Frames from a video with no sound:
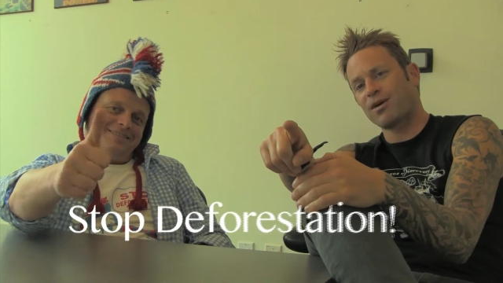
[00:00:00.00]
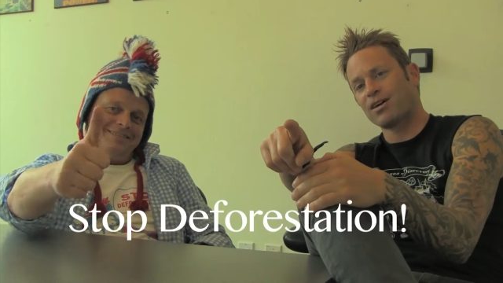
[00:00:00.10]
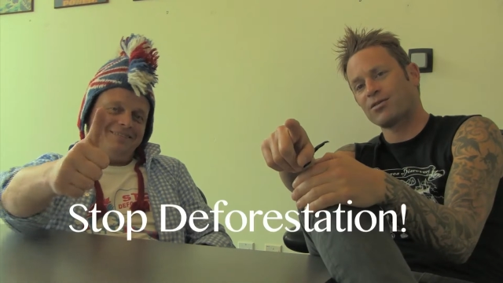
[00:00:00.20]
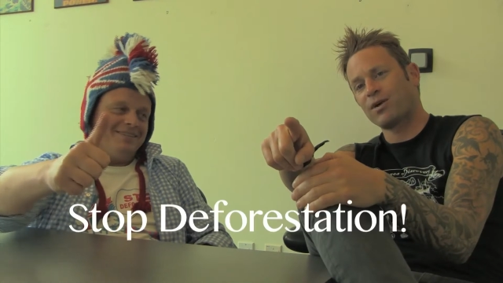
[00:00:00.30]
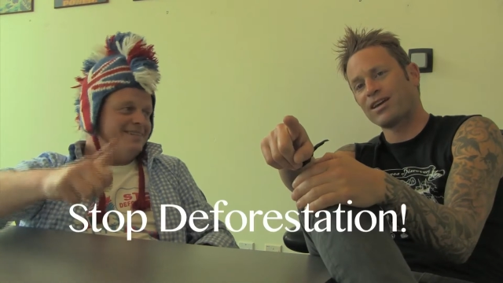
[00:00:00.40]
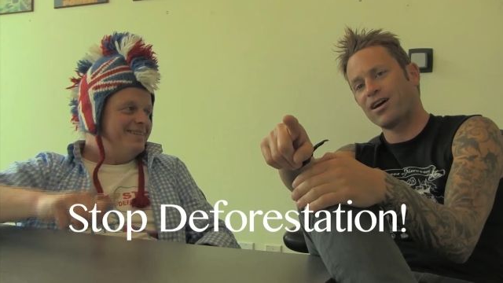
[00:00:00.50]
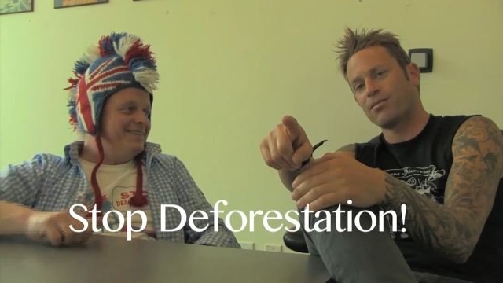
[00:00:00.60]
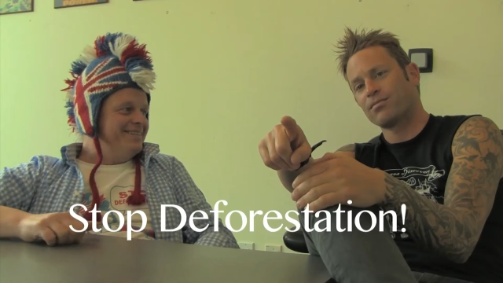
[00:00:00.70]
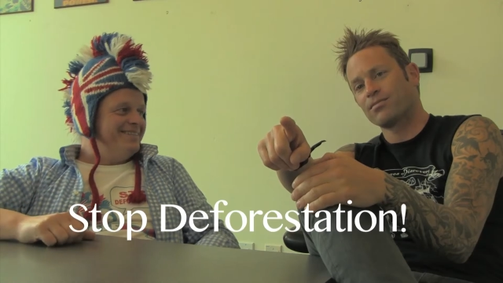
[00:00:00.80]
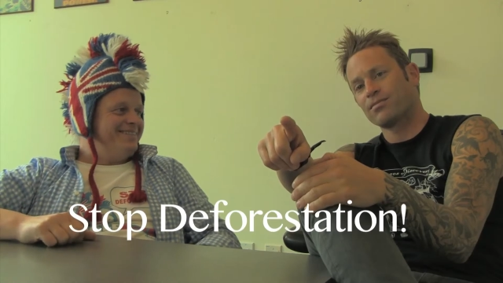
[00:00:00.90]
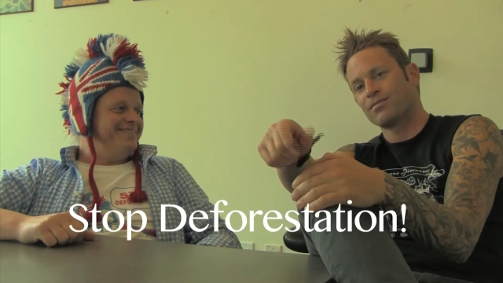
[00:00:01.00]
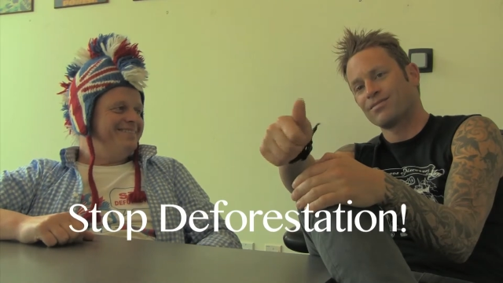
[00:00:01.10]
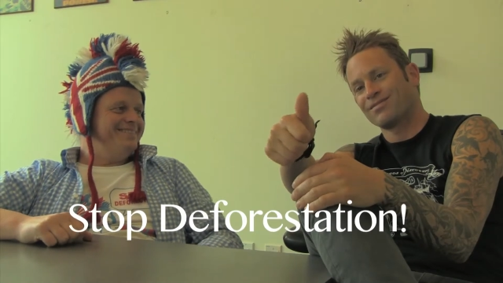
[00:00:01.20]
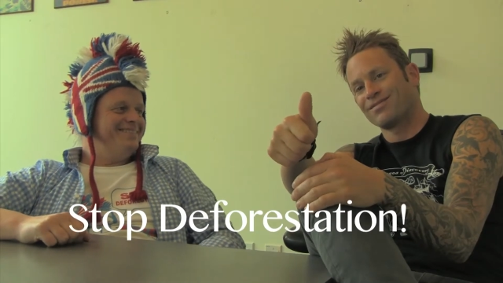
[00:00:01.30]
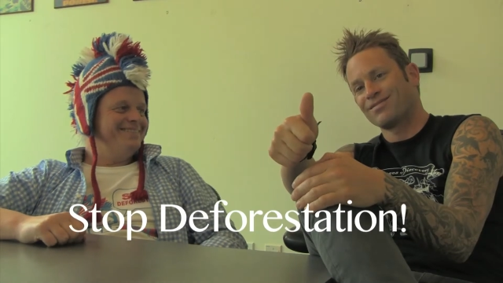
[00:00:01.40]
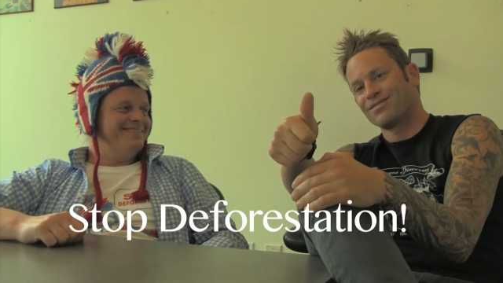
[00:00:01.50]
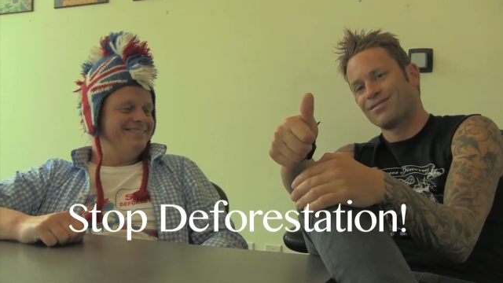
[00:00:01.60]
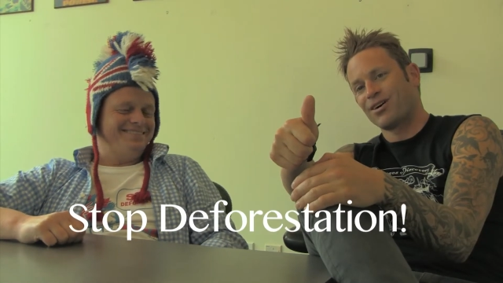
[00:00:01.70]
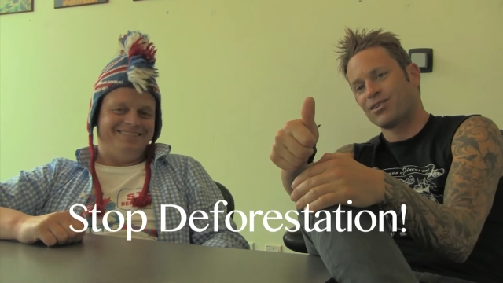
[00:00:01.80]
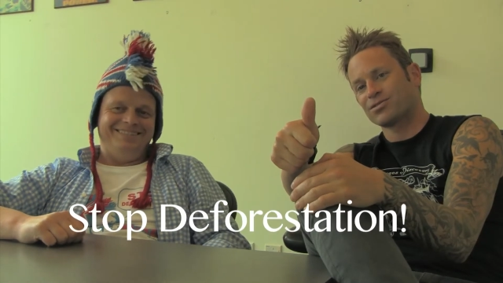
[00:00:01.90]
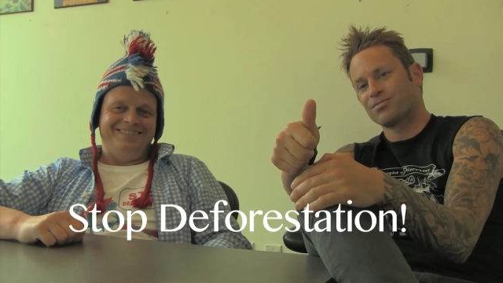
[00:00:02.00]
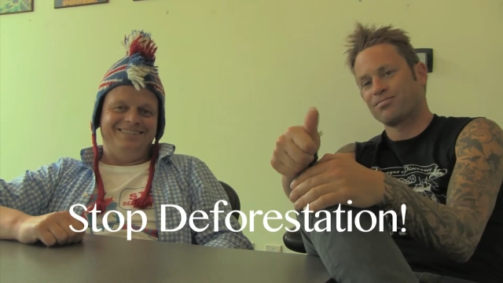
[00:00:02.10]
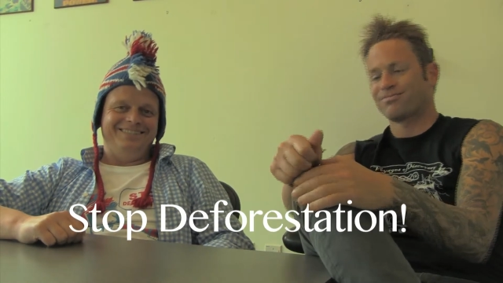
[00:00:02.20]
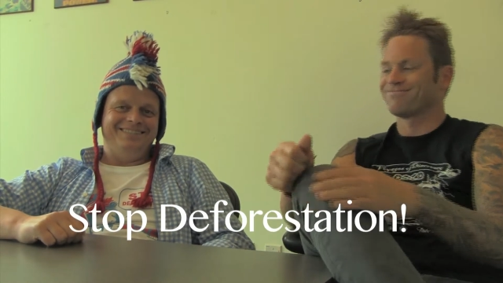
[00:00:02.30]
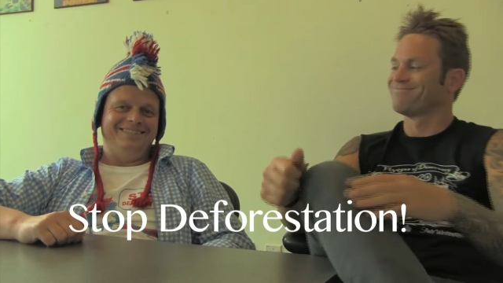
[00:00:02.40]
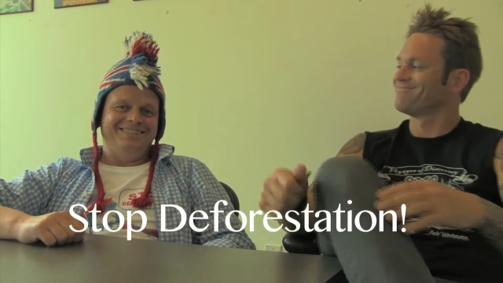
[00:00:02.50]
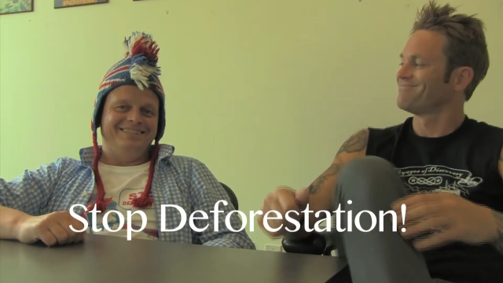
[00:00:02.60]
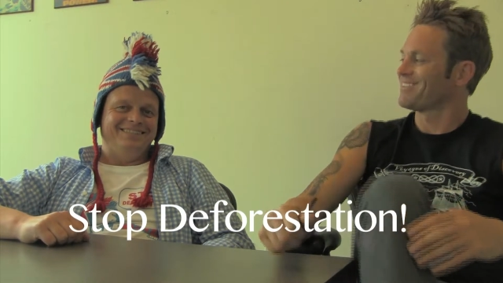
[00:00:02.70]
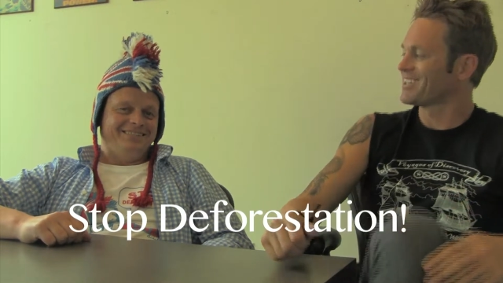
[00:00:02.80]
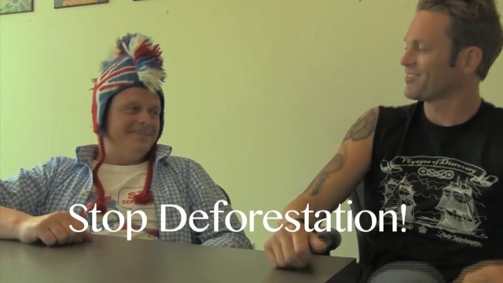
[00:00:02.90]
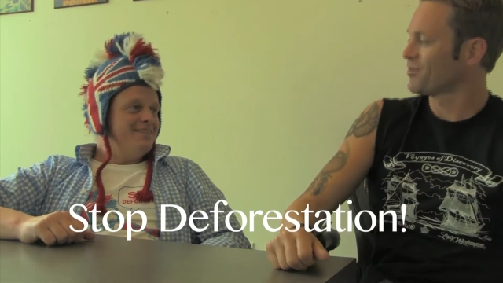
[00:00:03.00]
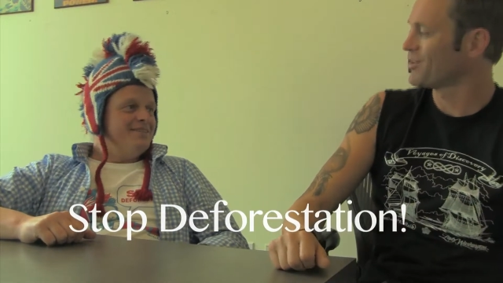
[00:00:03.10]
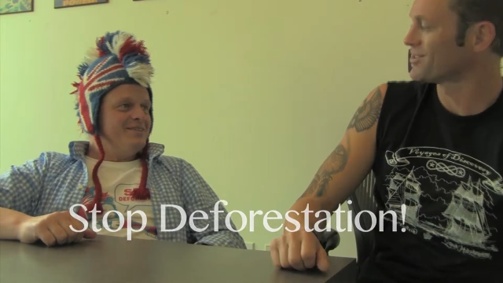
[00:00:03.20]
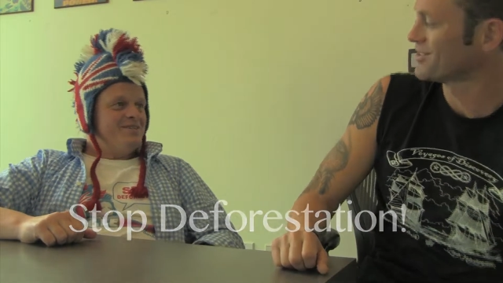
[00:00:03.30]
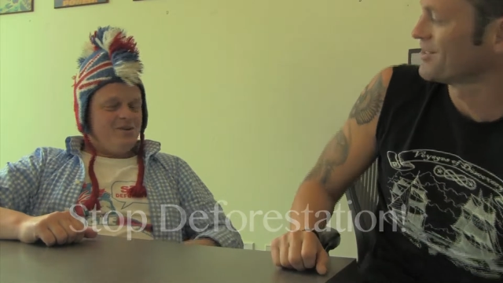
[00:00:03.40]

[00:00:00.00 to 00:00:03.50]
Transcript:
Speaker 1: Come on, wake up. Awesome. Thank you very much.